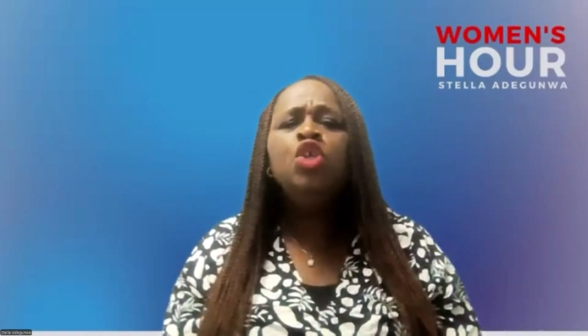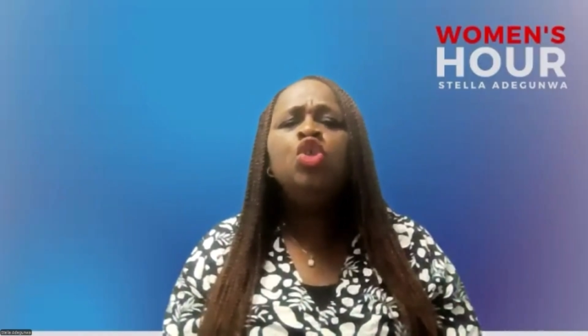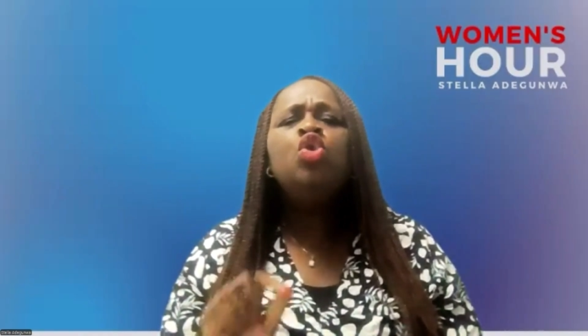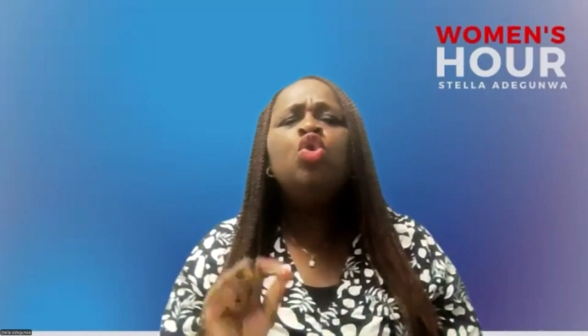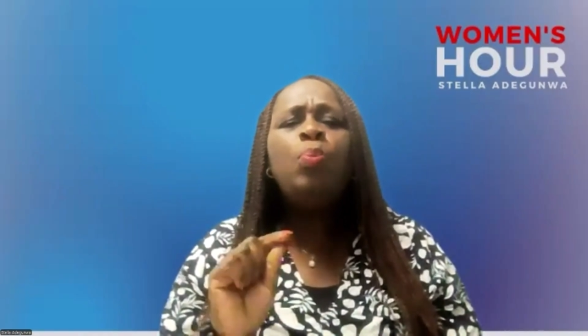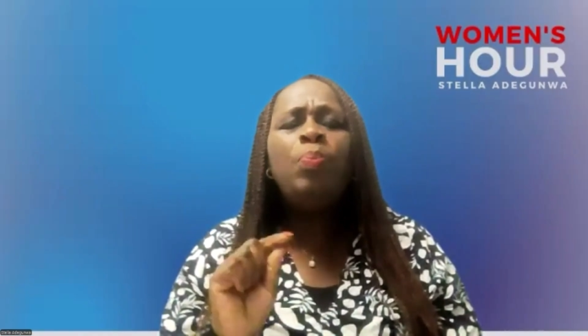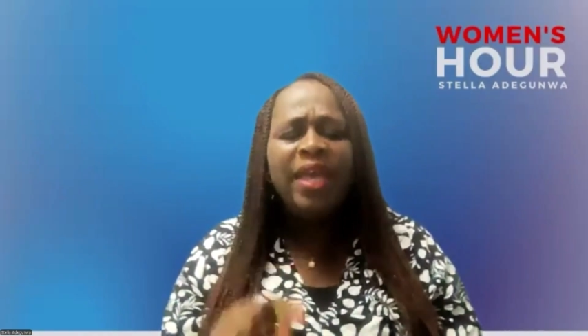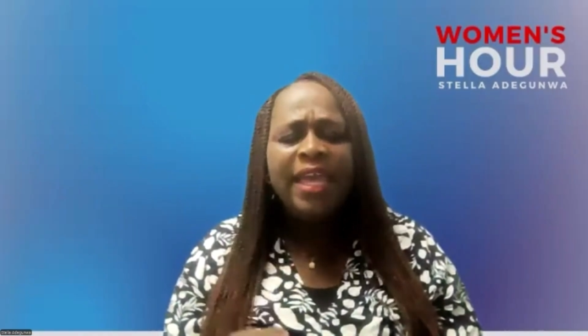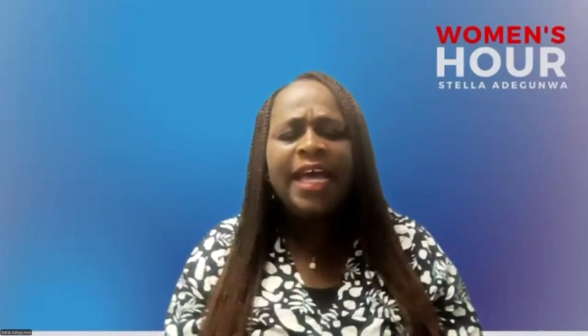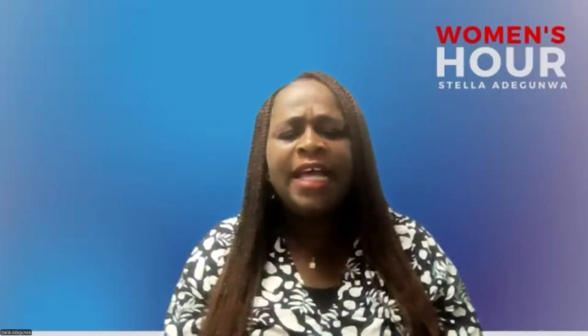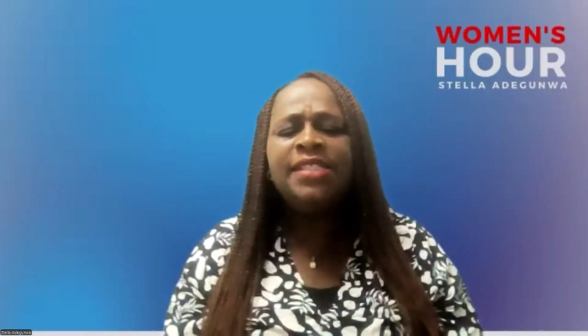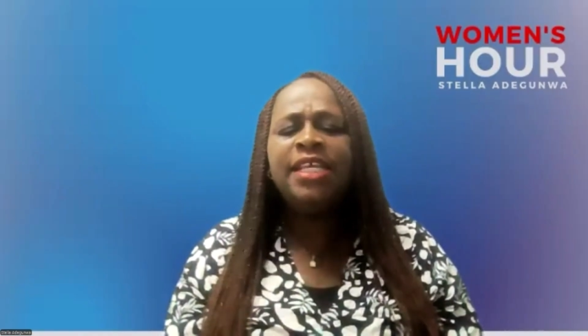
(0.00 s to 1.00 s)
So pay
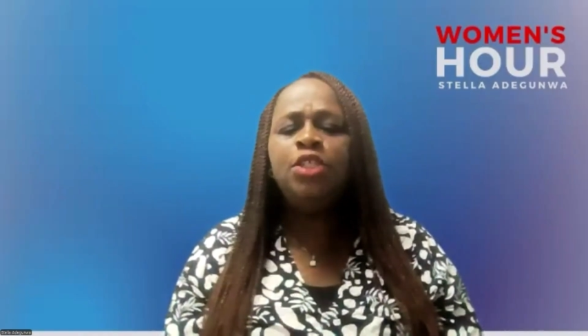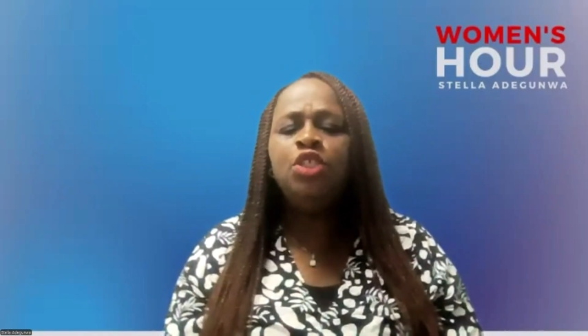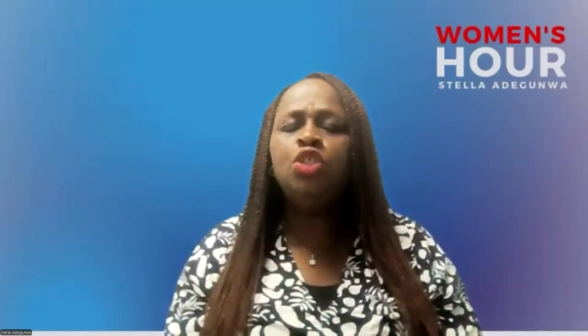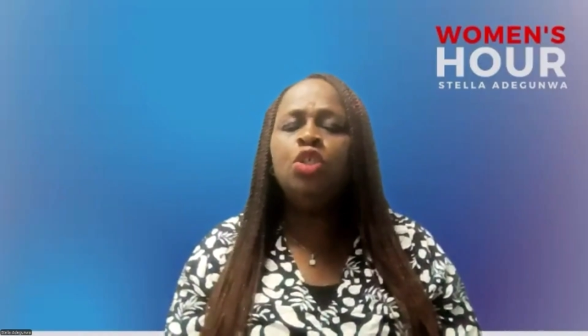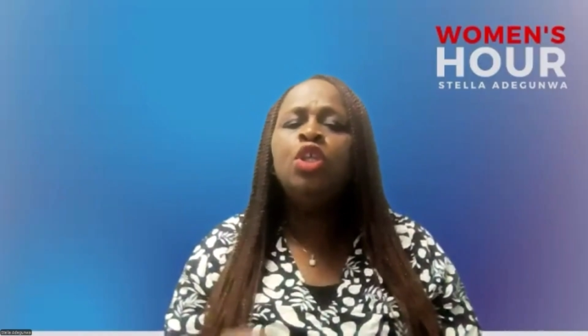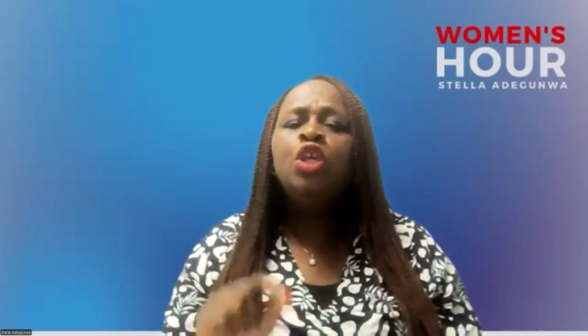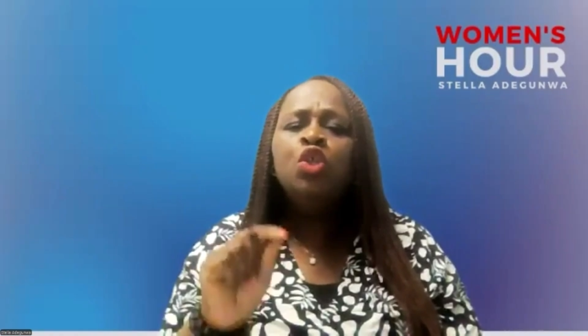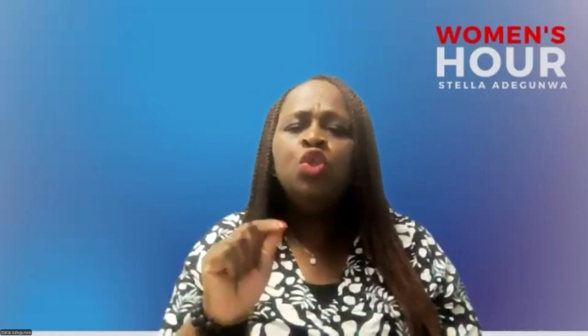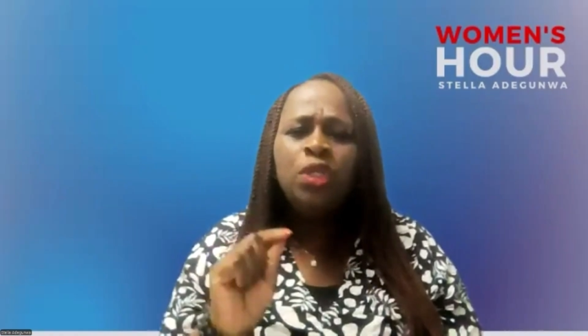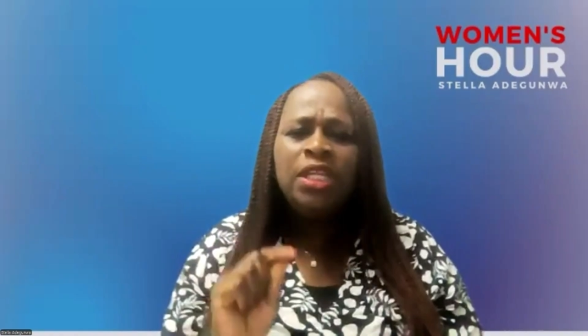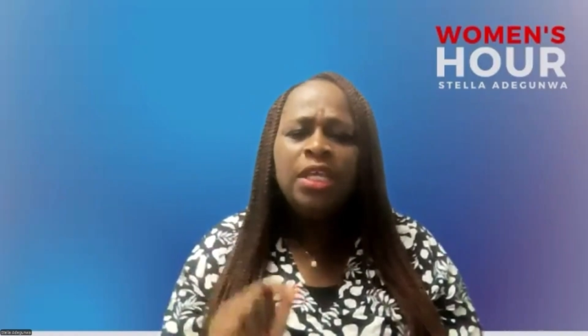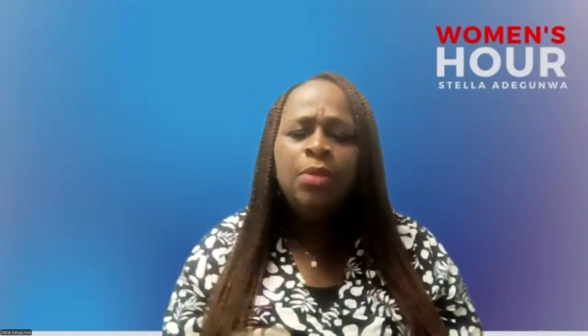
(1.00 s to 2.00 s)
attention
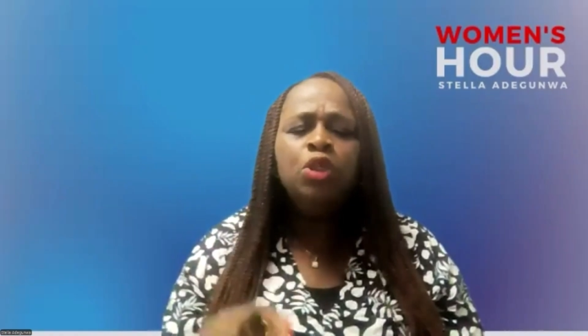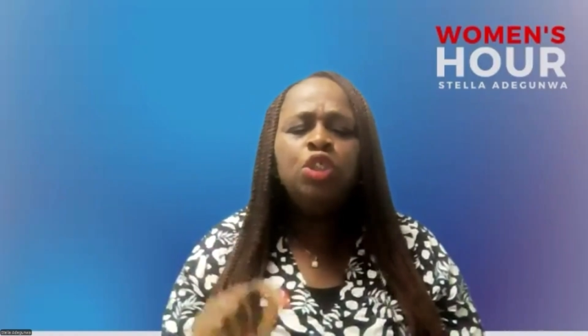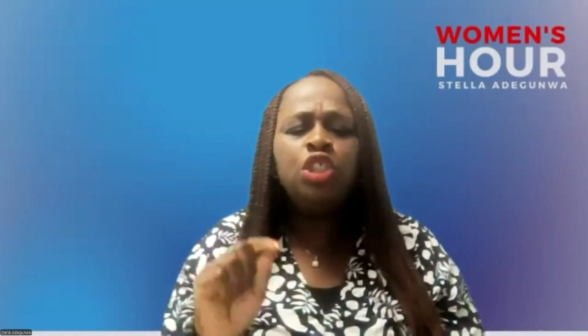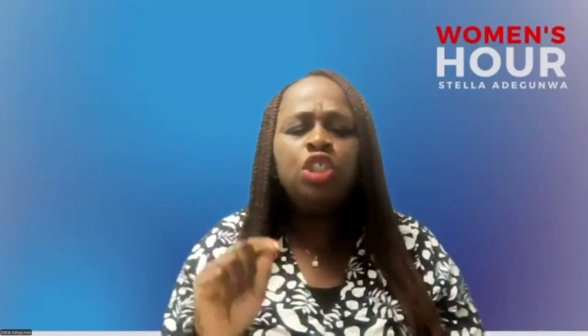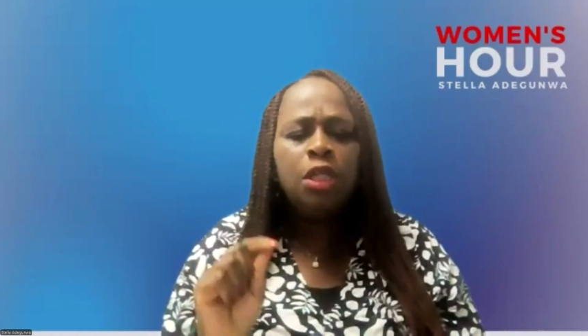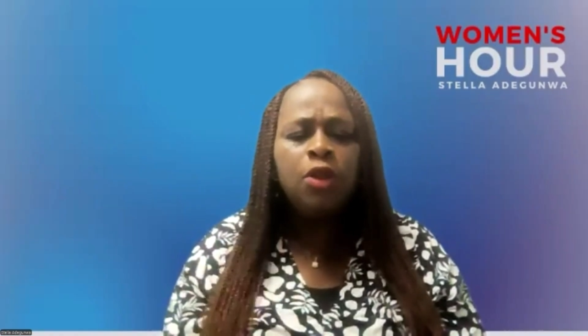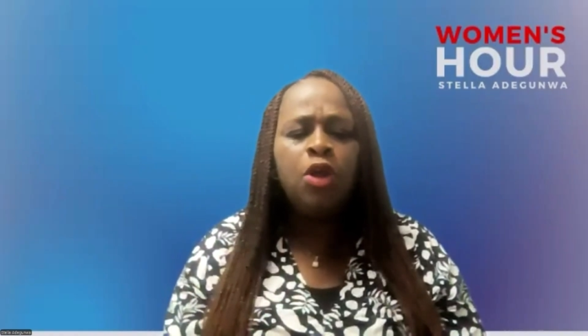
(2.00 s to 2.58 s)
to the emotional